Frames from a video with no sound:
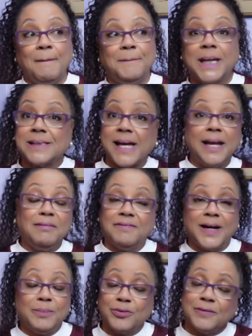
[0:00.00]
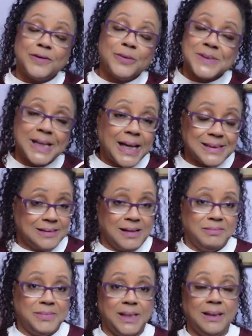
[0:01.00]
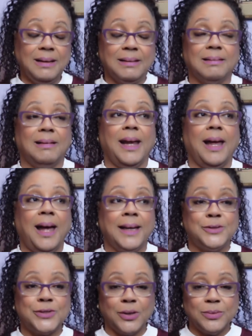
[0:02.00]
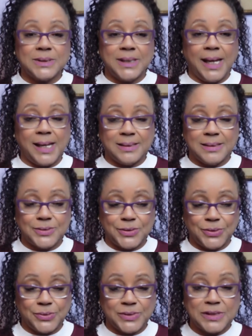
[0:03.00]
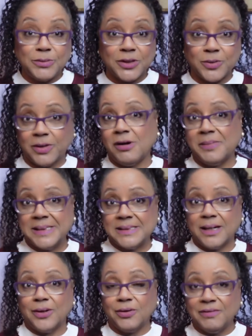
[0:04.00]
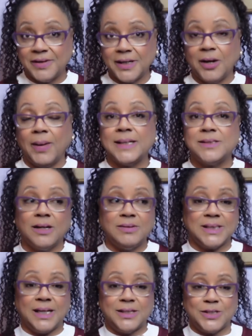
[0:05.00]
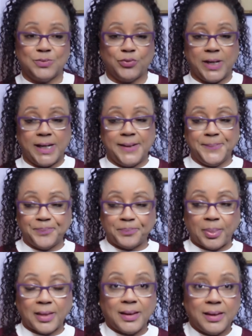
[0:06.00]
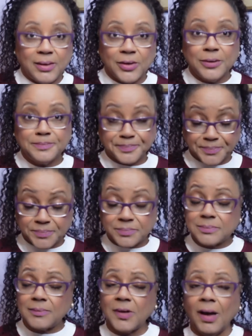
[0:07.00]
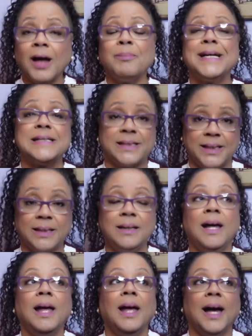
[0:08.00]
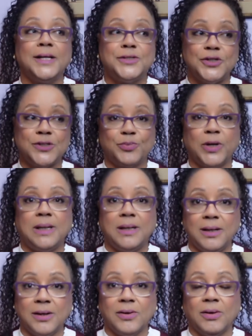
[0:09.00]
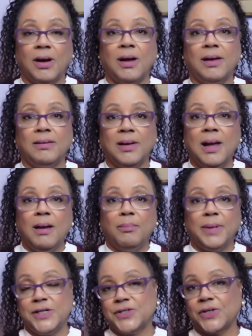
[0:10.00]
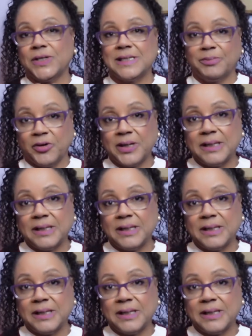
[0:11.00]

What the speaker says: because I don't find perfumes last on me. I don't tend to, similar to what Carmen said in her video, I don't tend to spray here on my skin. I do spray here on my shirt as I'm going